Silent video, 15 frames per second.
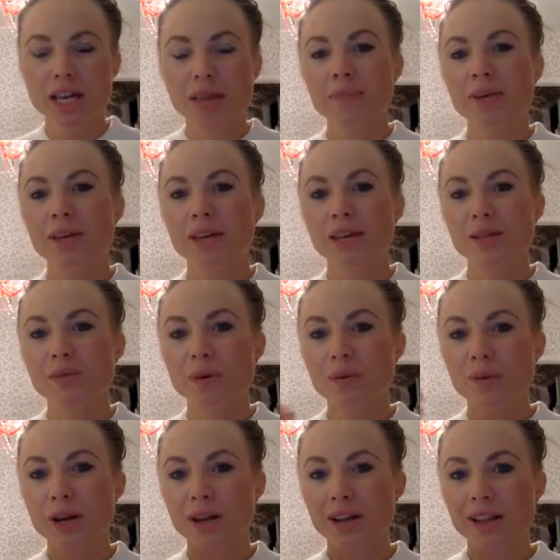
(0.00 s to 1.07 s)
Because when
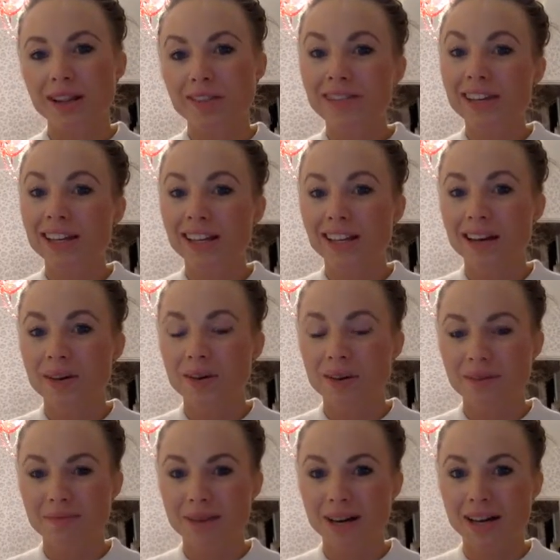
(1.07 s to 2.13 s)
we are living in
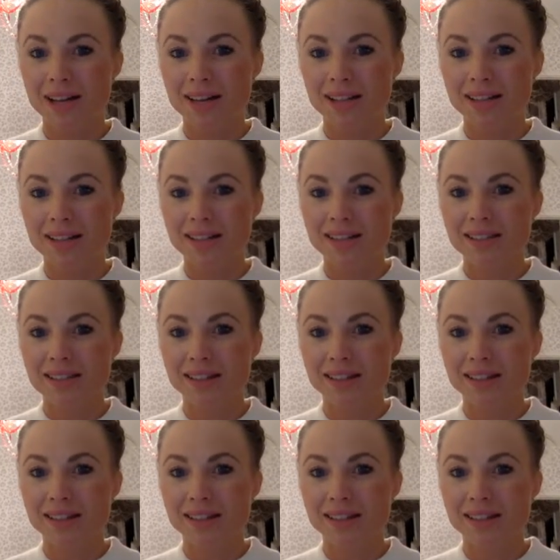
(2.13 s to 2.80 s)
our minds,